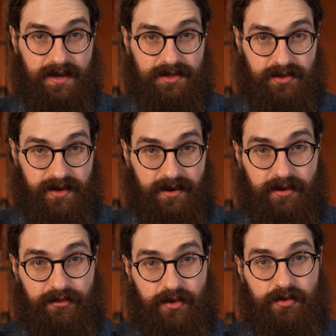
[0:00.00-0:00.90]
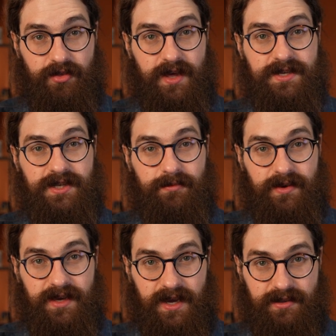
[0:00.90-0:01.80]
So there are a few things that
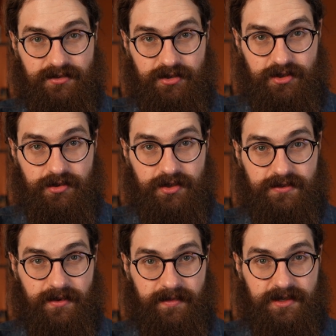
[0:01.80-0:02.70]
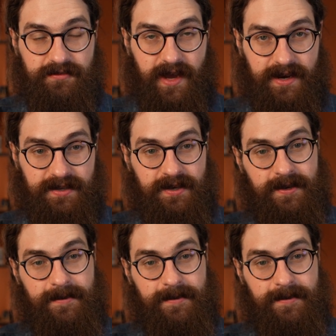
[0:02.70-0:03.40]
we can deduce from this fact.